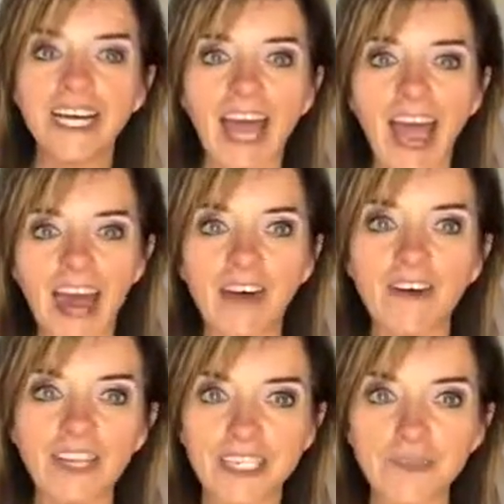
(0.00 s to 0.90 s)

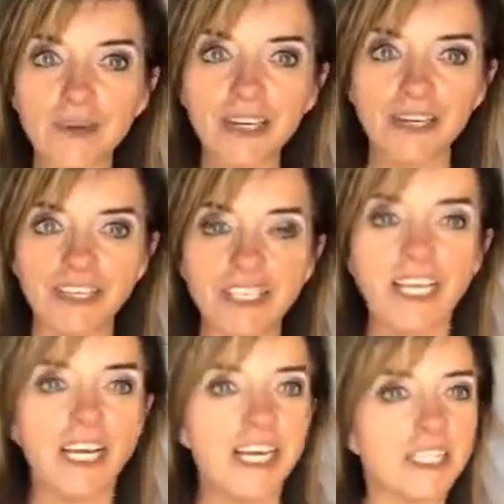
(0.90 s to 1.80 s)
how this works.
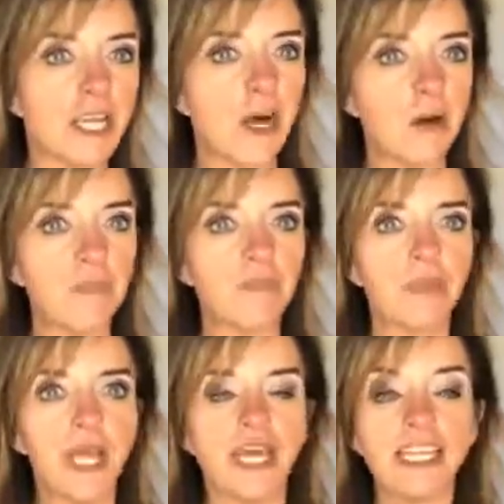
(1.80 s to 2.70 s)
So
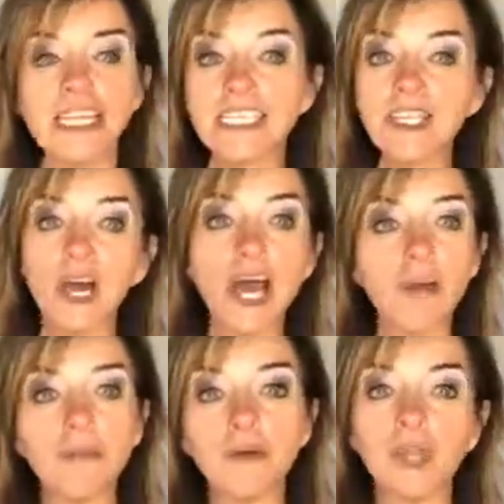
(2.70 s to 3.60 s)
this will
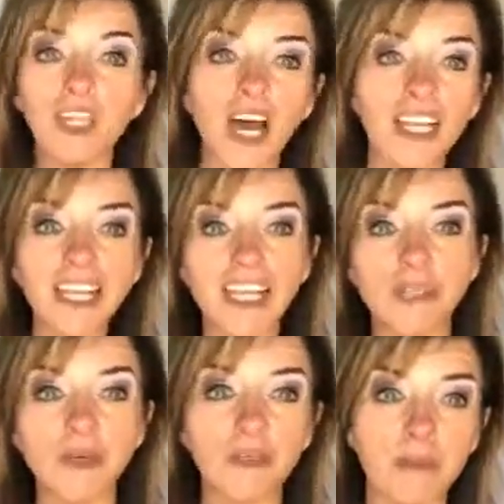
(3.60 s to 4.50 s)
help me with a lot of things
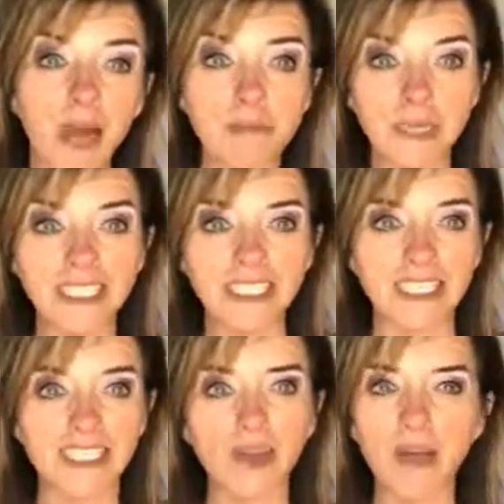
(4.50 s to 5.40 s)
with my
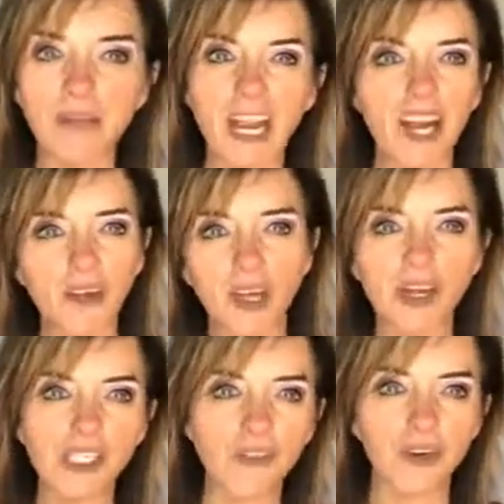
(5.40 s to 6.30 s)
business. So I've been a health
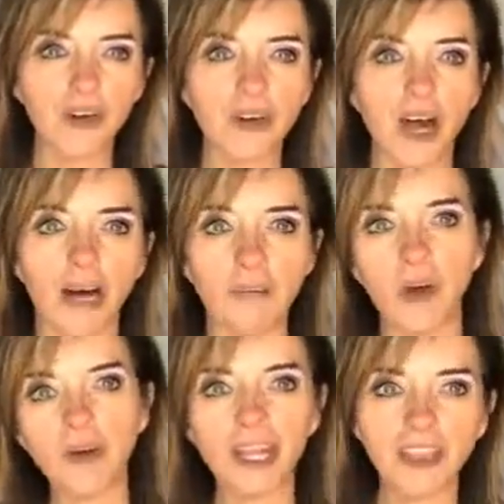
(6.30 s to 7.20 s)
coach for
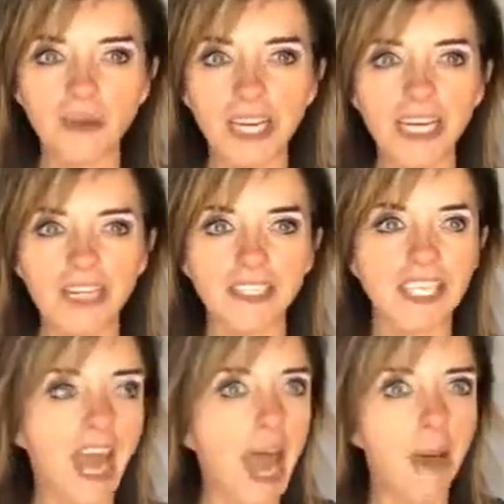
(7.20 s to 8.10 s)
going on 3 years,
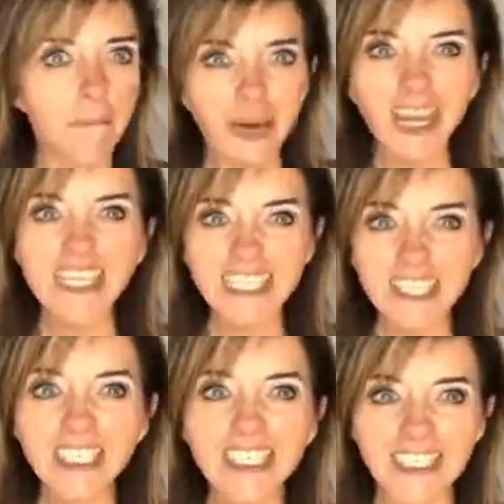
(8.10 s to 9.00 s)
but I still
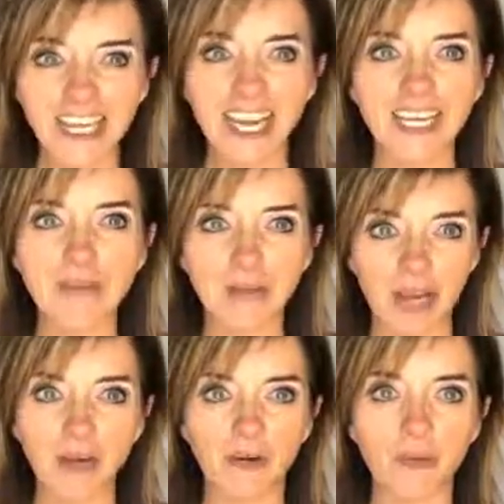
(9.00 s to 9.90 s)
can stand in
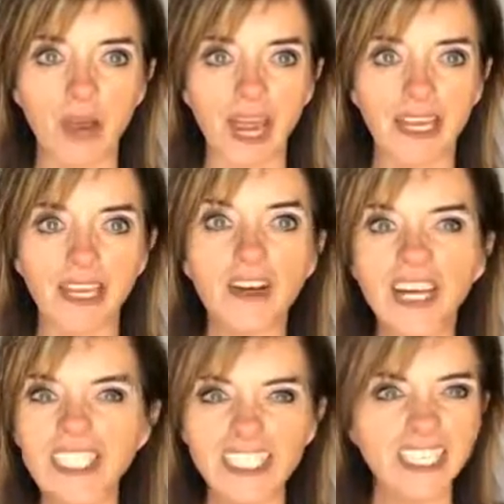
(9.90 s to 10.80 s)
my own way. I
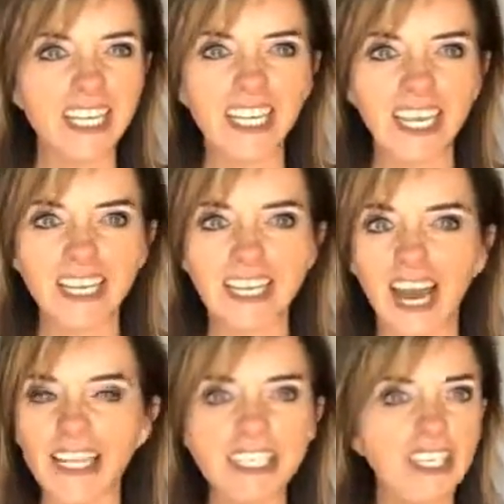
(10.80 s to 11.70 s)
still
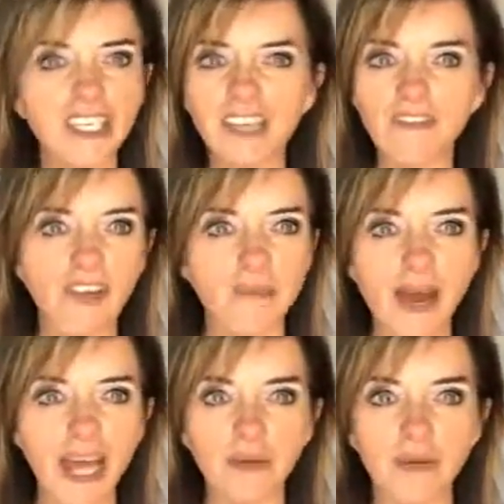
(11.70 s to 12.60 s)
can fill my
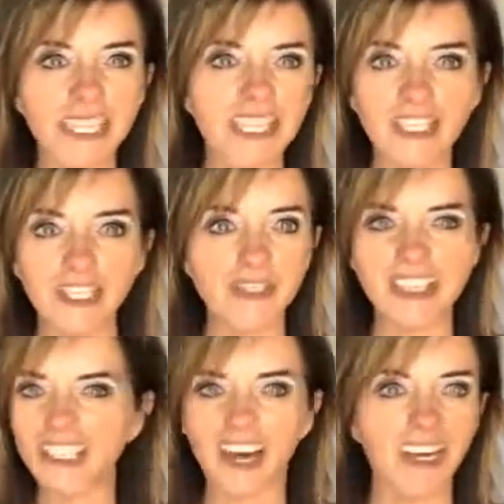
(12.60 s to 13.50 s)
head with
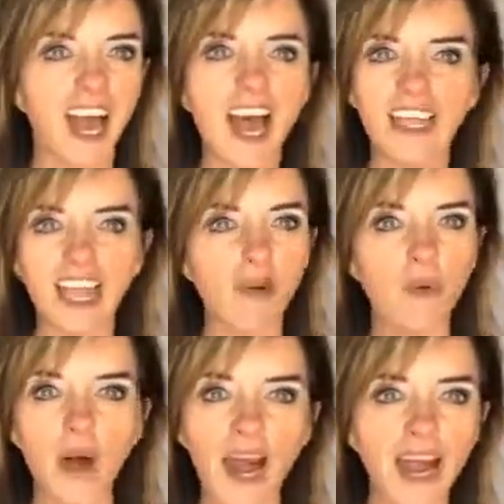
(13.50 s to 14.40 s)
excuses on
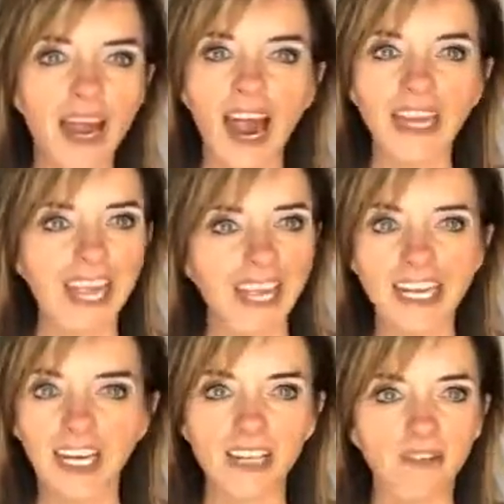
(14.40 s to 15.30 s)
why I can't
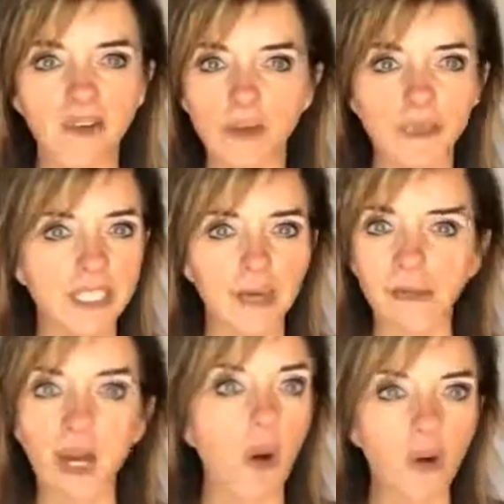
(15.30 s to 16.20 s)
get on the phone with
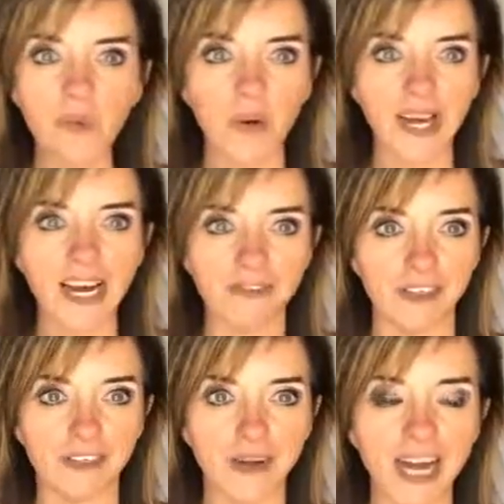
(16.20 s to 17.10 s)
somebody or
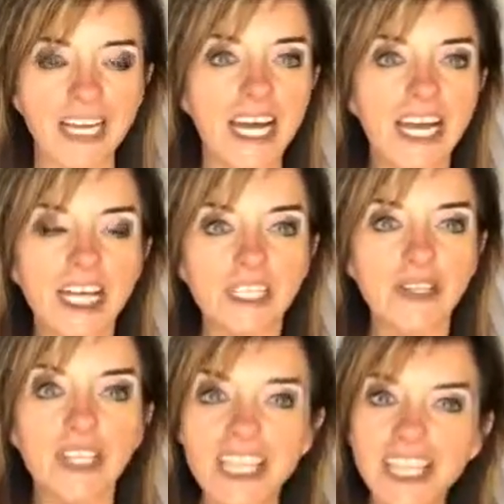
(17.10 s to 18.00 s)
whatever, right?
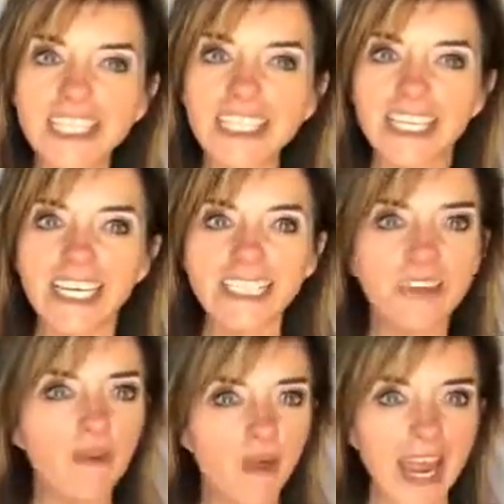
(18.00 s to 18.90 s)
So this is
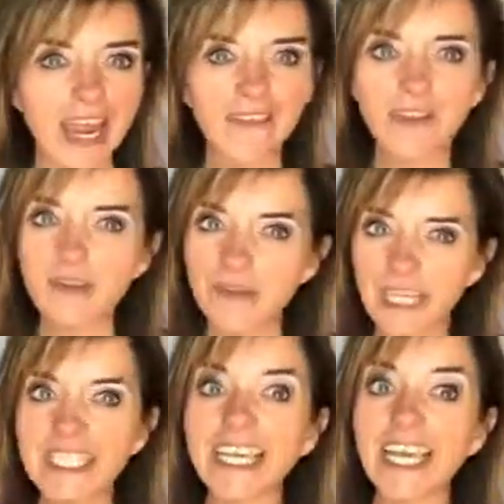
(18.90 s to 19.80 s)
a way for me
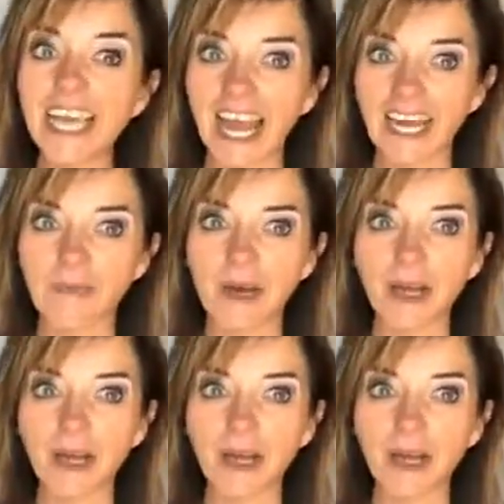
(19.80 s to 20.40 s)
to get out of my